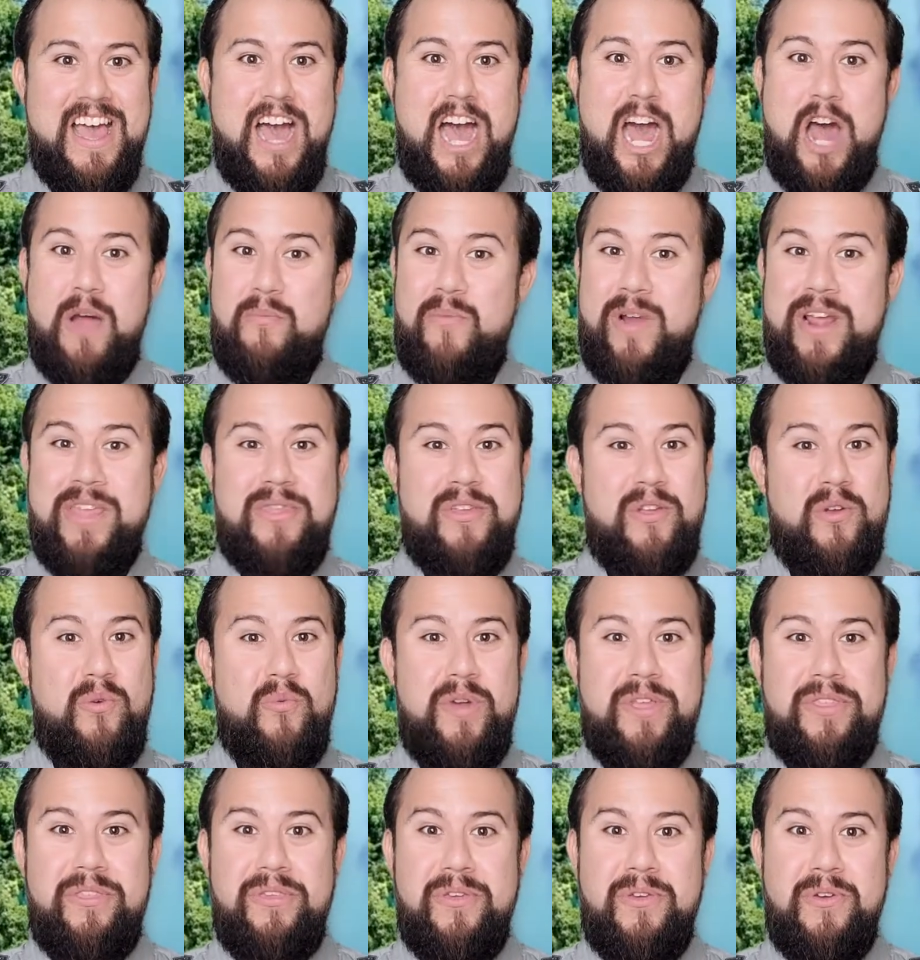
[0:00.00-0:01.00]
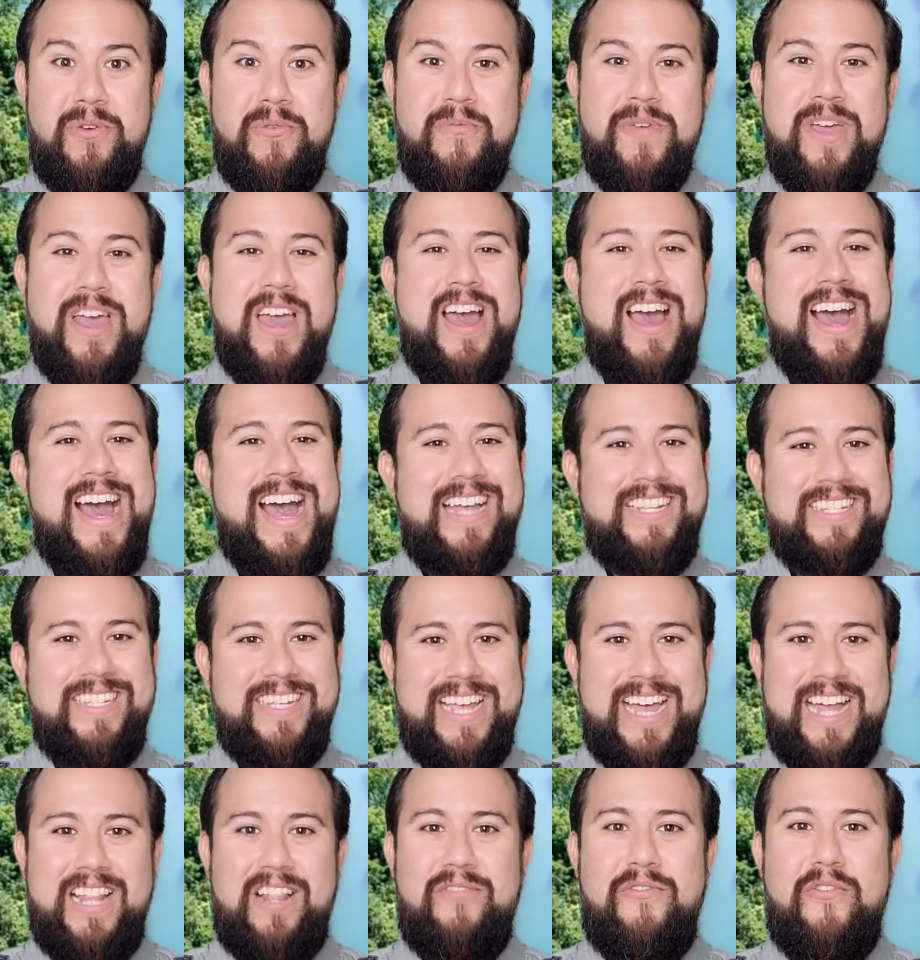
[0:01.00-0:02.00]
I'm right there with you. As a
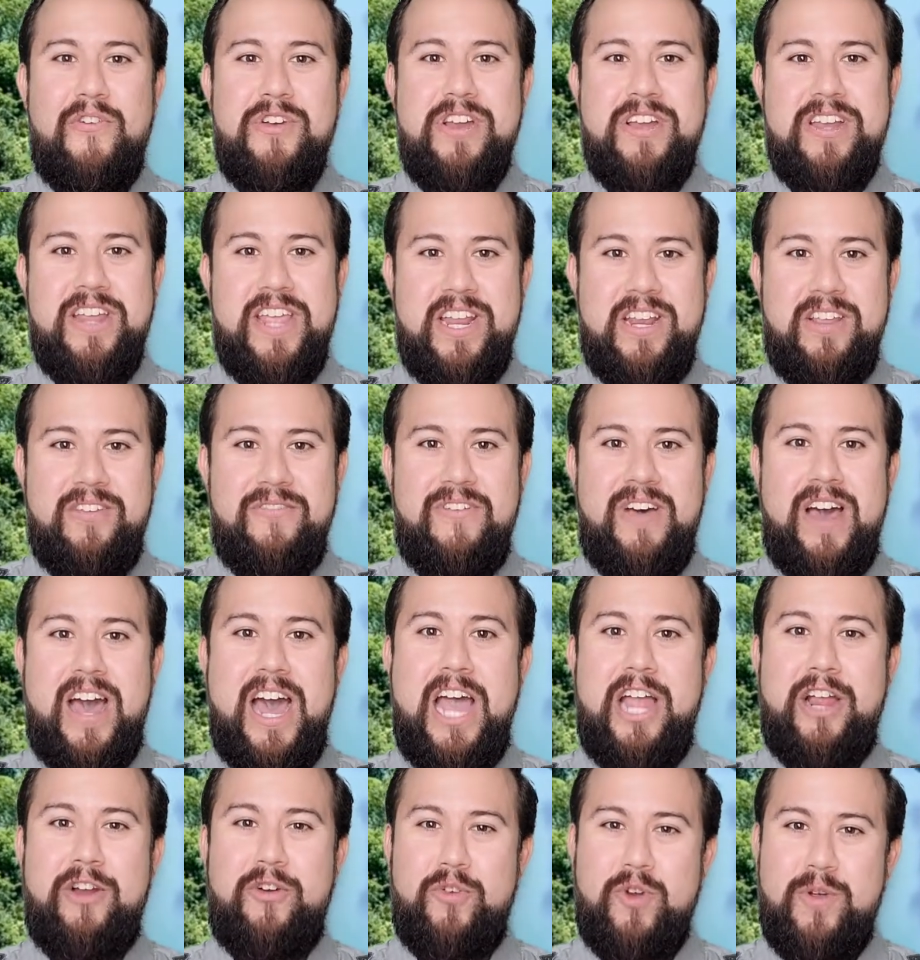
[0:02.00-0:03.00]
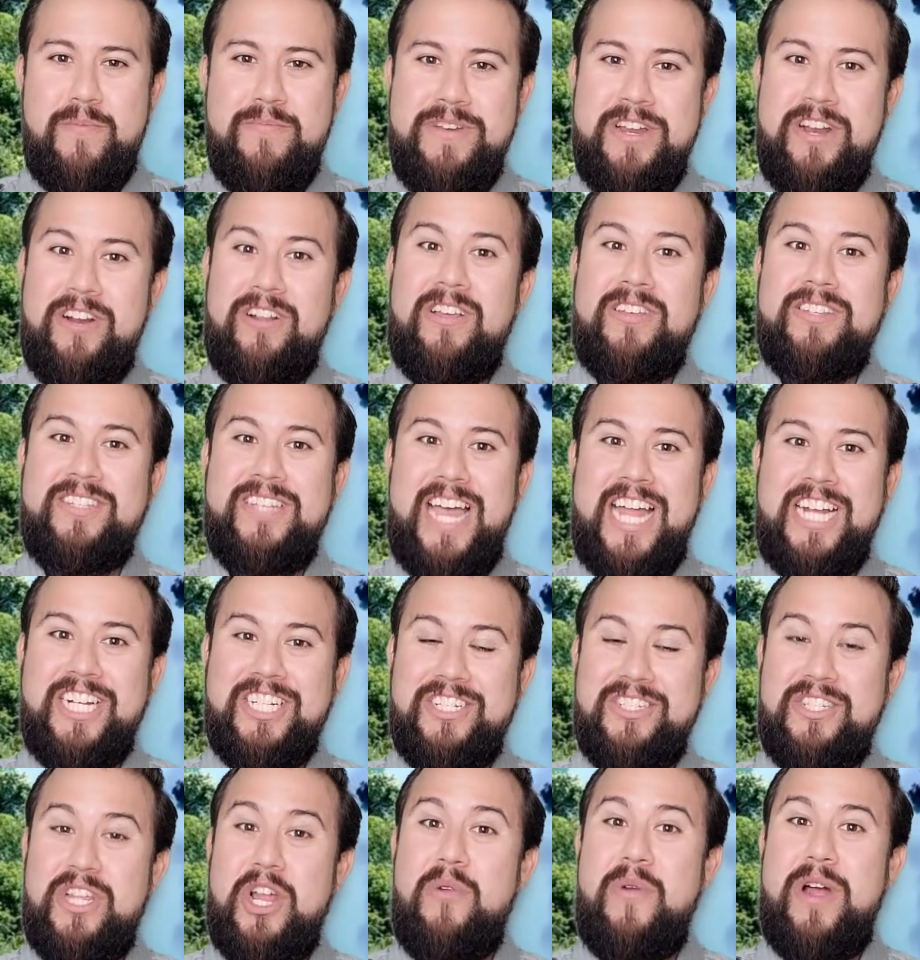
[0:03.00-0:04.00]
California native, I grew up near Los
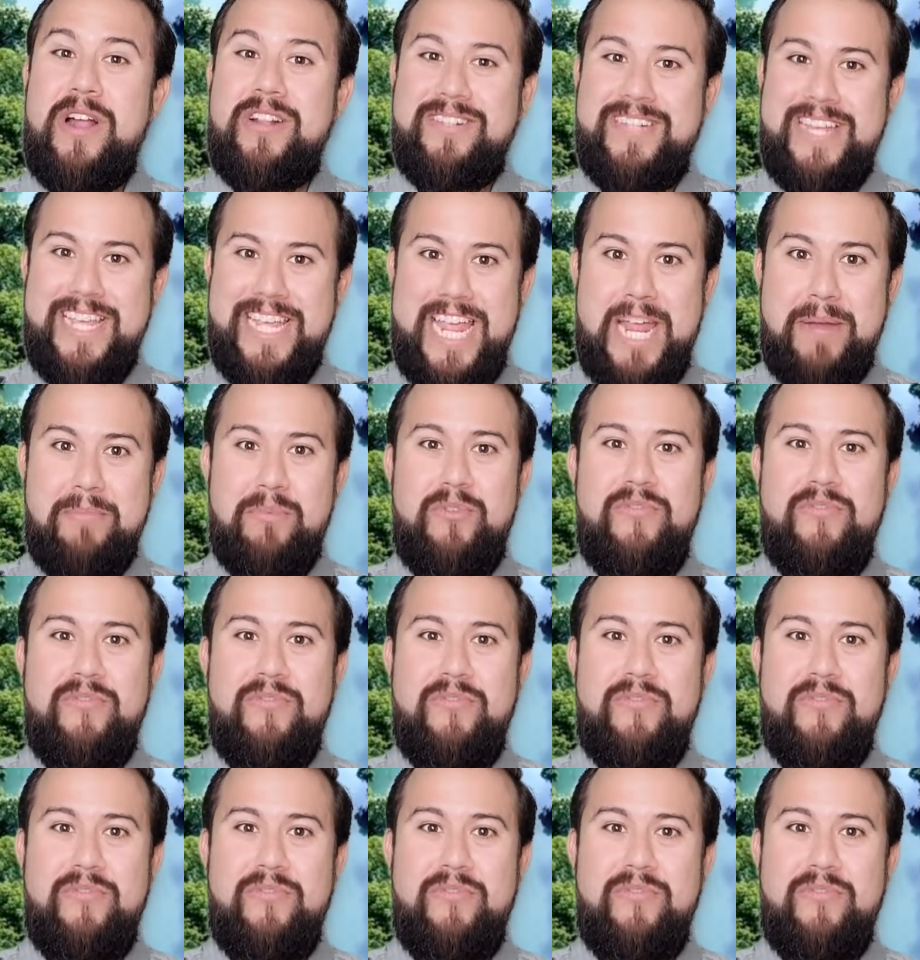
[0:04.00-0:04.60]
Angeles around San Gabriel